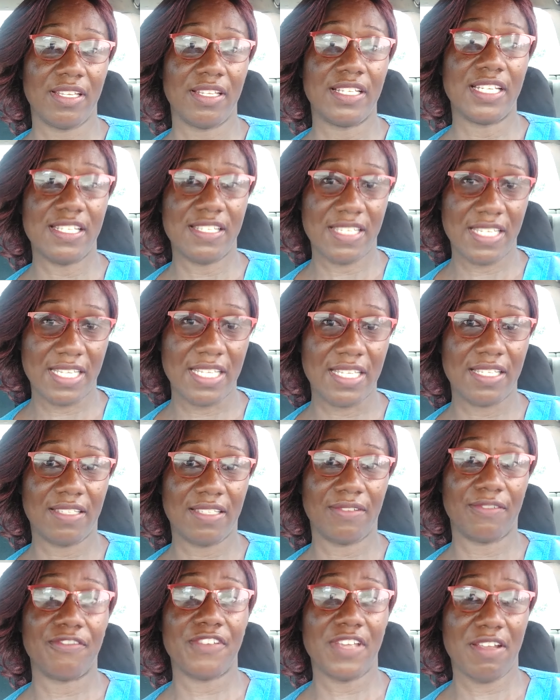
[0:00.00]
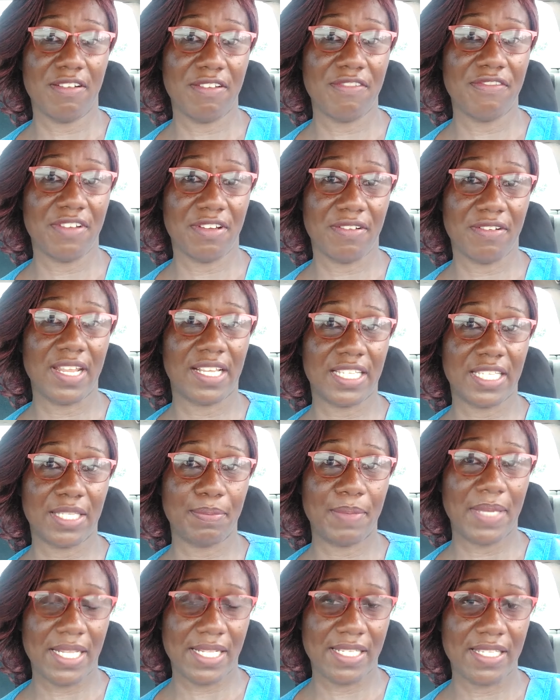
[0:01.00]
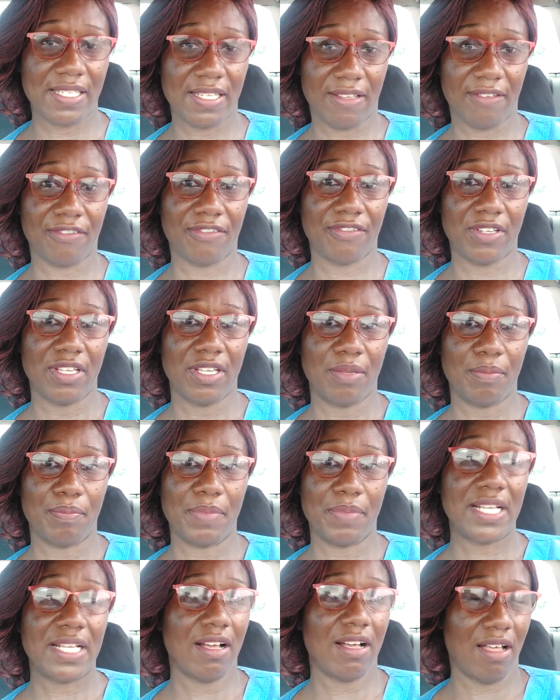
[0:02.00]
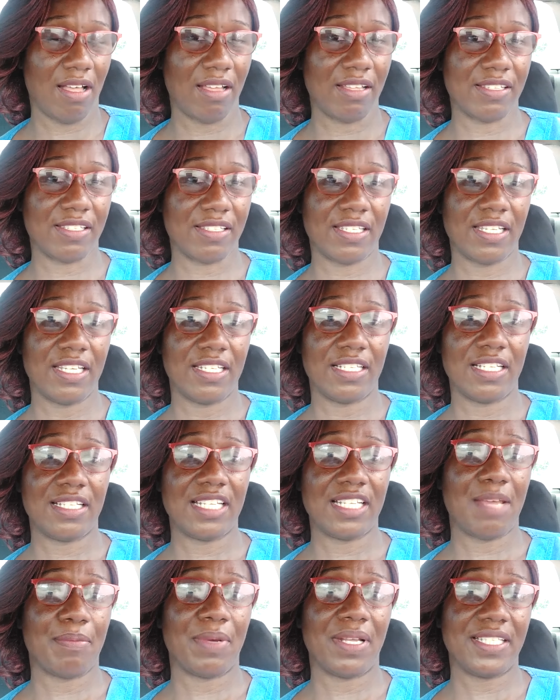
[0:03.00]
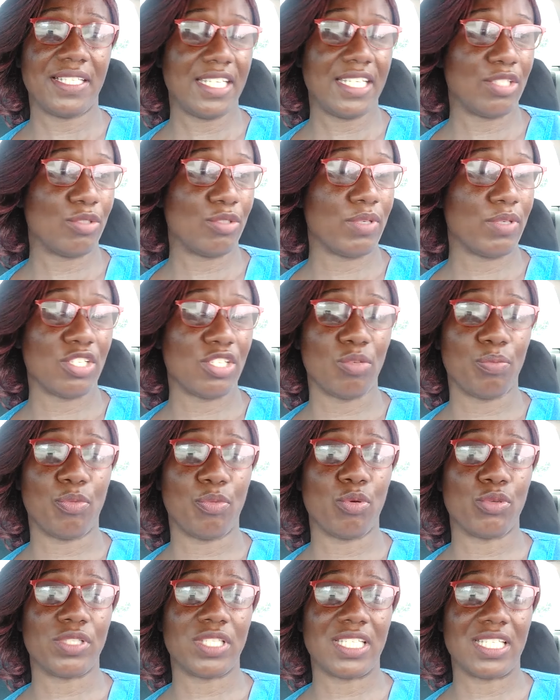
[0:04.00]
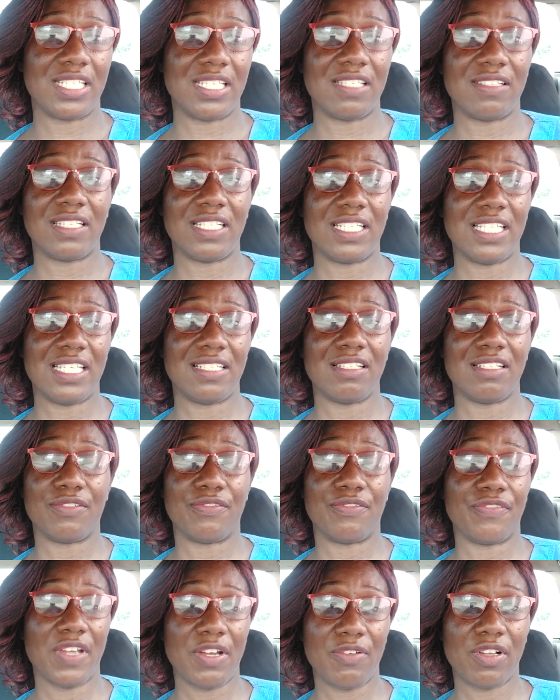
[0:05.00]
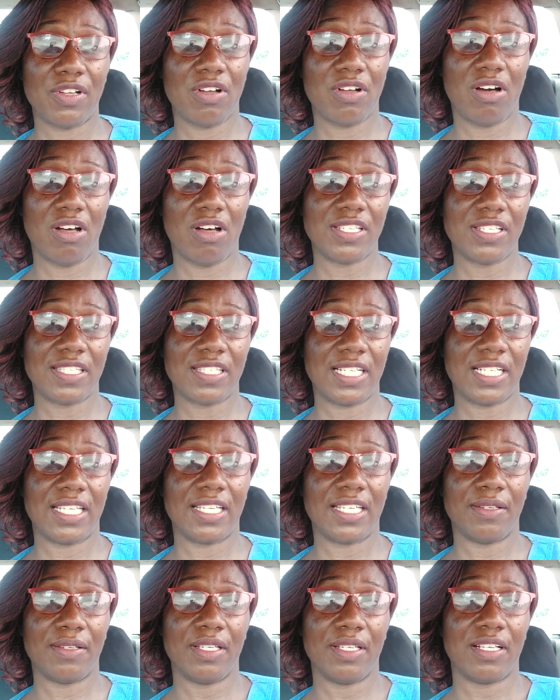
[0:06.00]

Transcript: disease, very, very expensive, because the type of things we're supposed to eat is very costly.